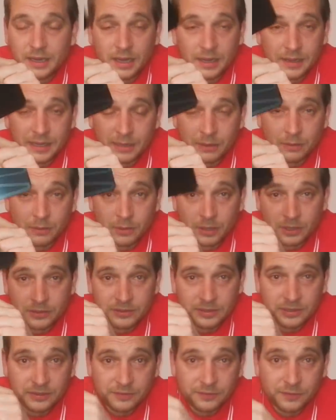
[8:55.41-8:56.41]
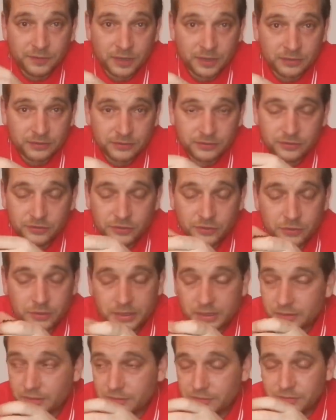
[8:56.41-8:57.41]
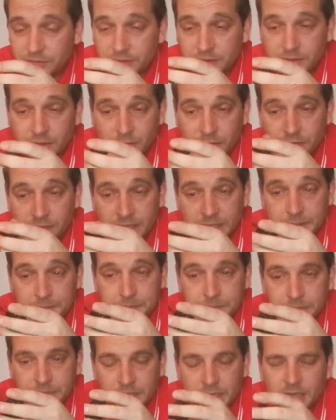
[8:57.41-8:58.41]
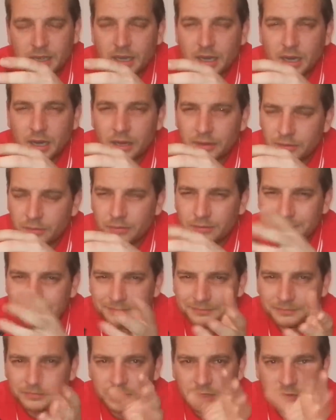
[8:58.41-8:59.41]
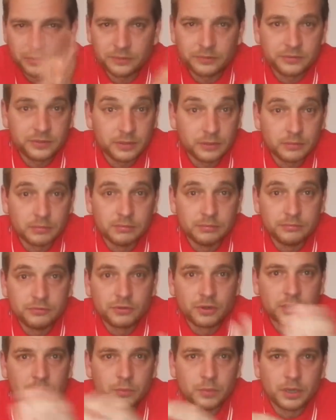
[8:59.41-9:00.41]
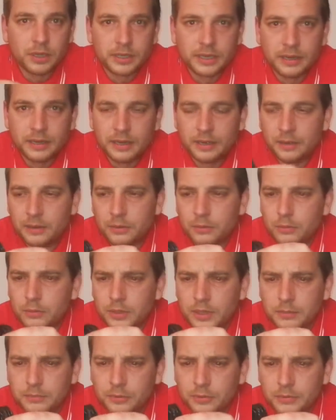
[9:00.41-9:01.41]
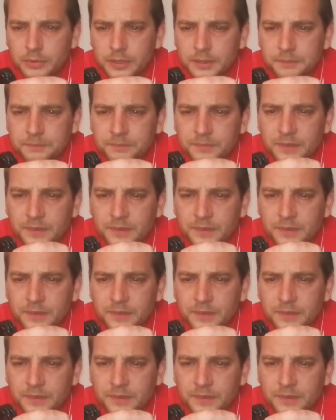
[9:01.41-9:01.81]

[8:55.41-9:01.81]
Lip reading: Now, when I did the first tuning of it, I thought, because I was still trying to work out how it all worked properly,